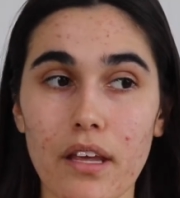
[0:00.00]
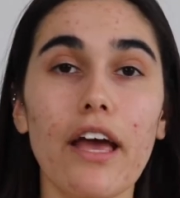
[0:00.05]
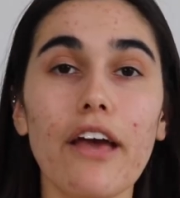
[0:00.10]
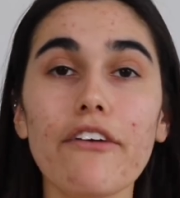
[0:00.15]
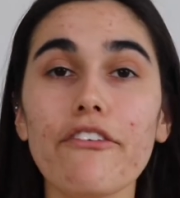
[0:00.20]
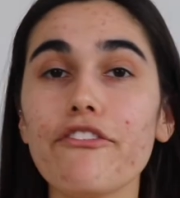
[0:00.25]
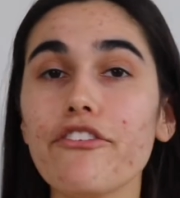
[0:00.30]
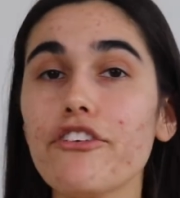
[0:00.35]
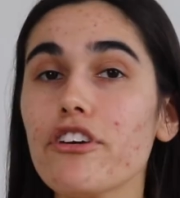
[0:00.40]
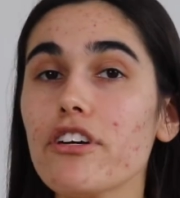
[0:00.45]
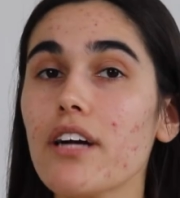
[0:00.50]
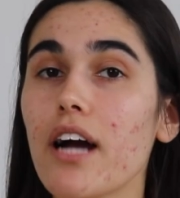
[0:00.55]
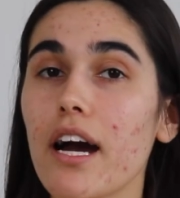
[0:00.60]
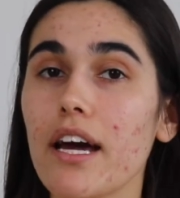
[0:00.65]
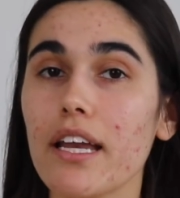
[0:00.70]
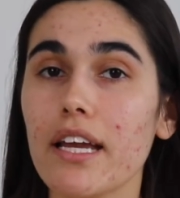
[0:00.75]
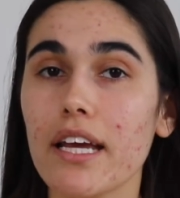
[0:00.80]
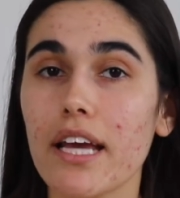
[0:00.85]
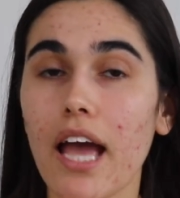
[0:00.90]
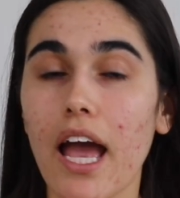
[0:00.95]
If you're
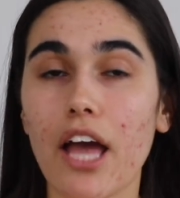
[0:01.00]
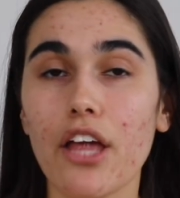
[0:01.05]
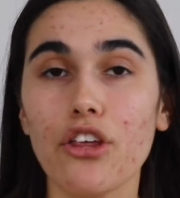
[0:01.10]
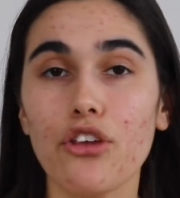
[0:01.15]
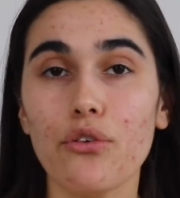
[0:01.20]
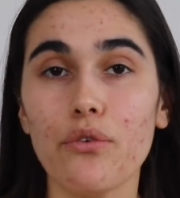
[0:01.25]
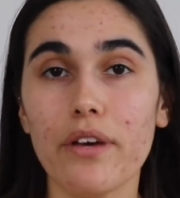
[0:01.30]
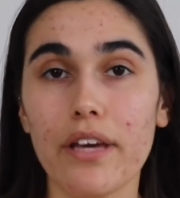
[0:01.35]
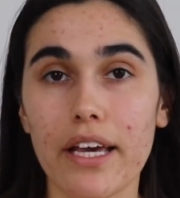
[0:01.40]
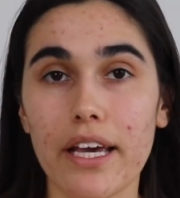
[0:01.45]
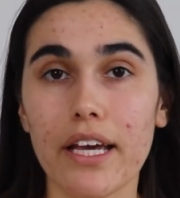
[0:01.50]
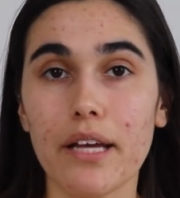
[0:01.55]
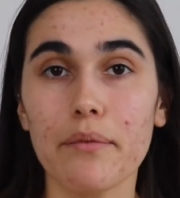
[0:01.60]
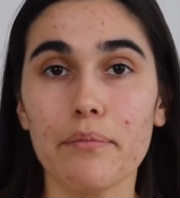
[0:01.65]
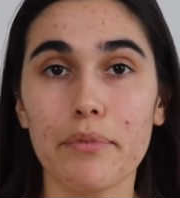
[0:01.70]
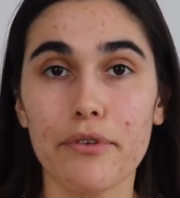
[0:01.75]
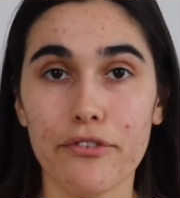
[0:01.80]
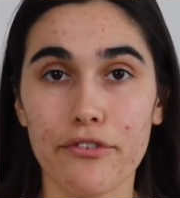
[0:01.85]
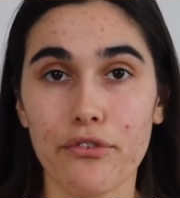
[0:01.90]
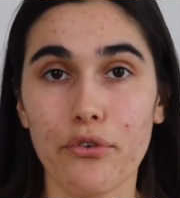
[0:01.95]
cutting and you
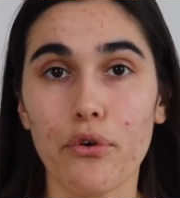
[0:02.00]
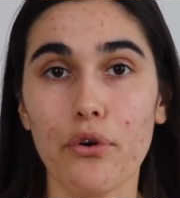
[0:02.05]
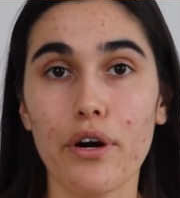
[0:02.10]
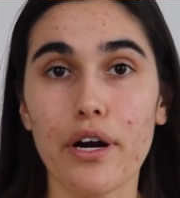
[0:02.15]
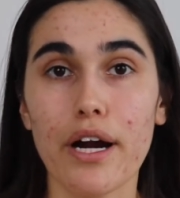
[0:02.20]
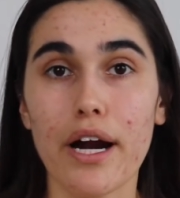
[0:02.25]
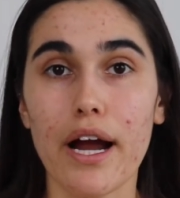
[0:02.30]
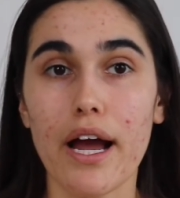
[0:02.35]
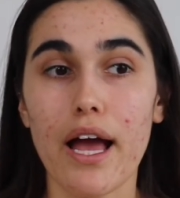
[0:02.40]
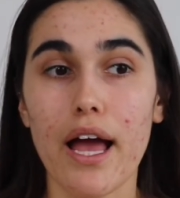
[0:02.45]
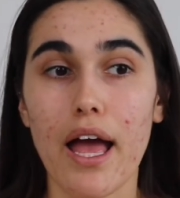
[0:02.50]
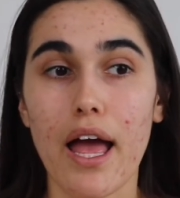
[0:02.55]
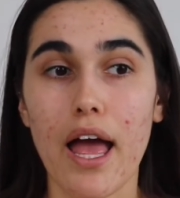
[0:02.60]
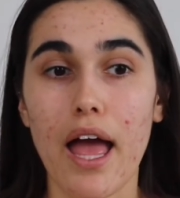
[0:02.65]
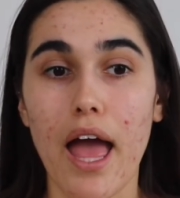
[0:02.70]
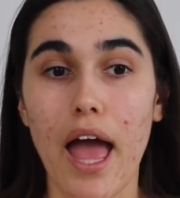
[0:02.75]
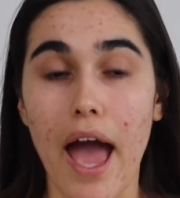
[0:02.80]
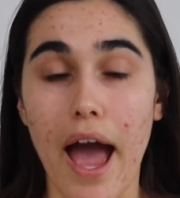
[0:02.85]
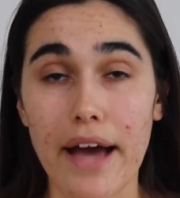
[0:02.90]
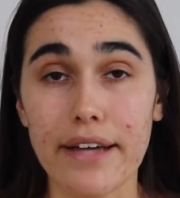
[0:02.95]
eat
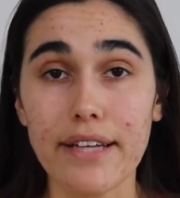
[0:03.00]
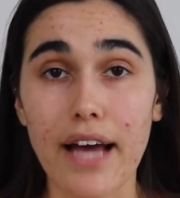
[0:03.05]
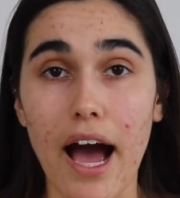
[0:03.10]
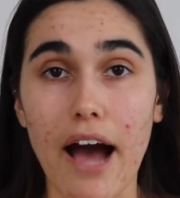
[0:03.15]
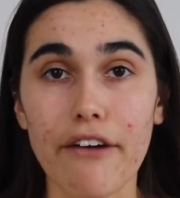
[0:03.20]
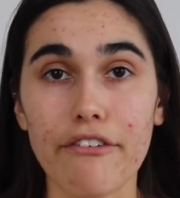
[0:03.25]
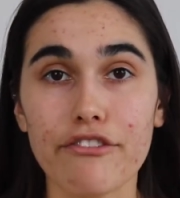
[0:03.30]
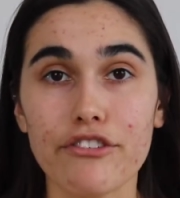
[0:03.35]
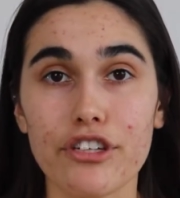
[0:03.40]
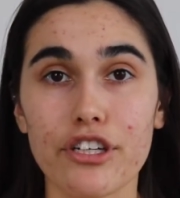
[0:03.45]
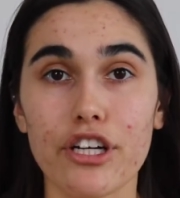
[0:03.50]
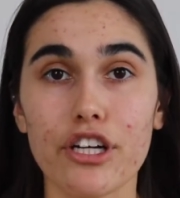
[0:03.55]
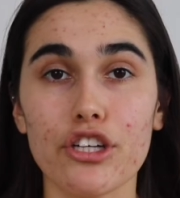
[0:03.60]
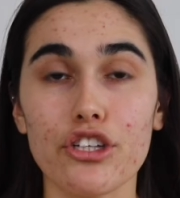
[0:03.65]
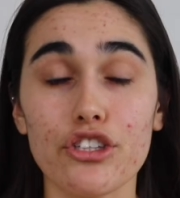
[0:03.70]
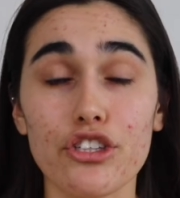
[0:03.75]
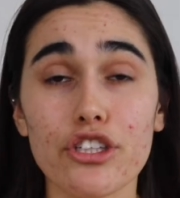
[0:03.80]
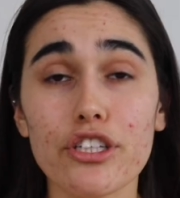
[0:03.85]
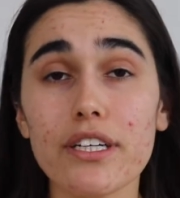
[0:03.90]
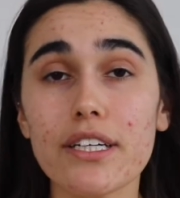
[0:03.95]
before and after,
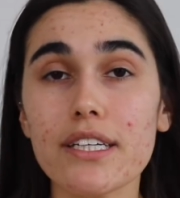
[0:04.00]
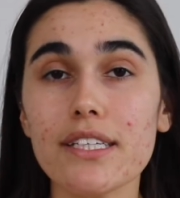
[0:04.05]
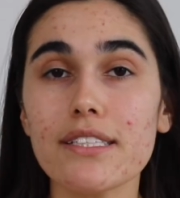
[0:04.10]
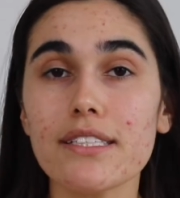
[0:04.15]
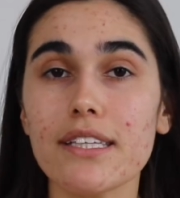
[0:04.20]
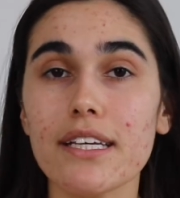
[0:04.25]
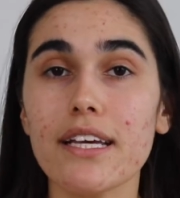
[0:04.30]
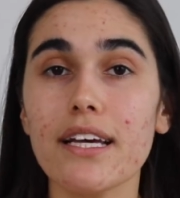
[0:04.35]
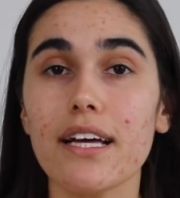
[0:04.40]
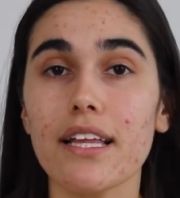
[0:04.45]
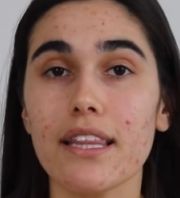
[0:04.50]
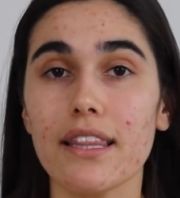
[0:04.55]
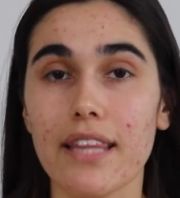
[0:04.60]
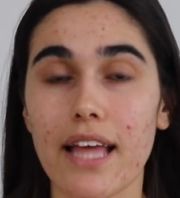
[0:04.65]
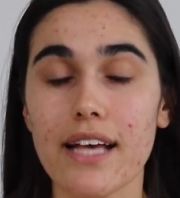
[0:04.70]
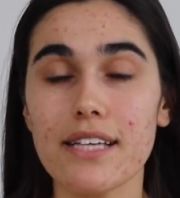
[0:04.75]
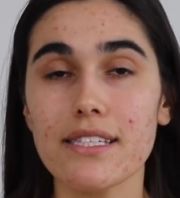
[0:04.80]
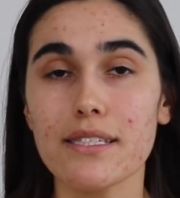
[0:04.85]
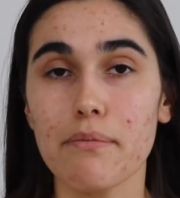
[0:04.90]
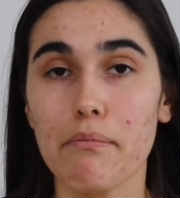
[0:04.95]
you're gonna see
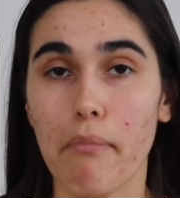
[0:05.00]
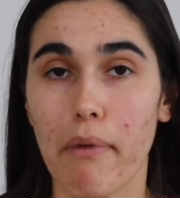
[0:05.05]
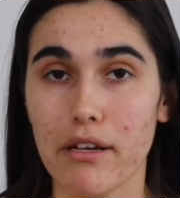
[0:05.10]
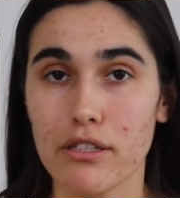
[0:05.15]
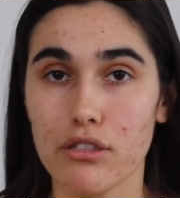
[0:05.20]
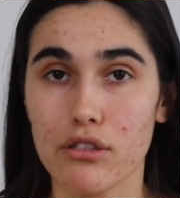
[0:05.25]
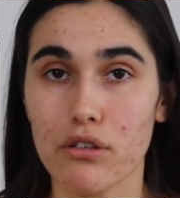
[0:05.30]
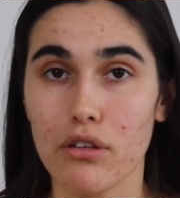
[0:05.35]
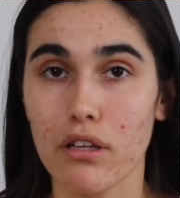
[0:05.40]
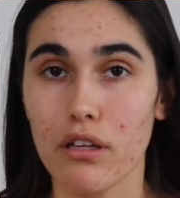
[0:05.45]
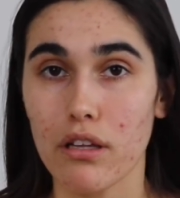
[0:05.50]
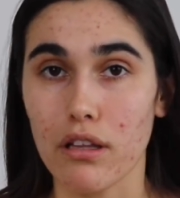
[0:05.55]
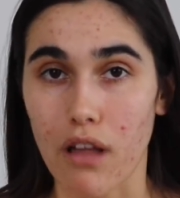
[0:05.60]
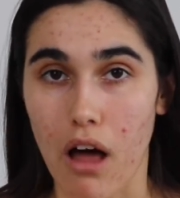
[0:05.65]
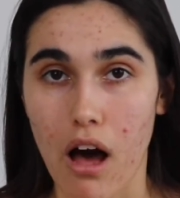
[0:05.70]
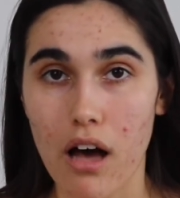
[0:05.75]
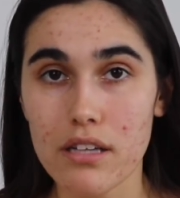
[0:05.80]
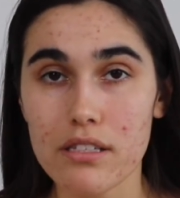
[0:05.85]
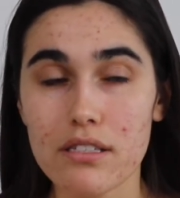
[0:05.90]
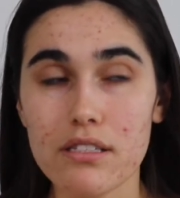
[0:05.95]
less muscle
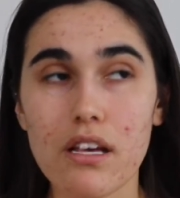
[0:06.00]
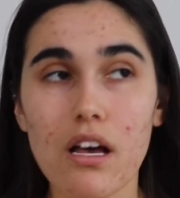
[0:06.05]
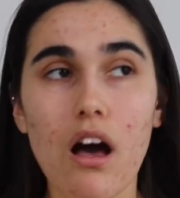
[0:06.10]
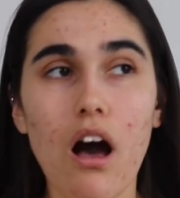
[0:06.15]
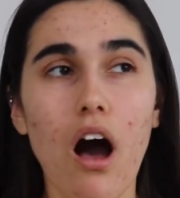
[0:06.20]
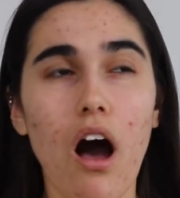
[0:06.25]
loss.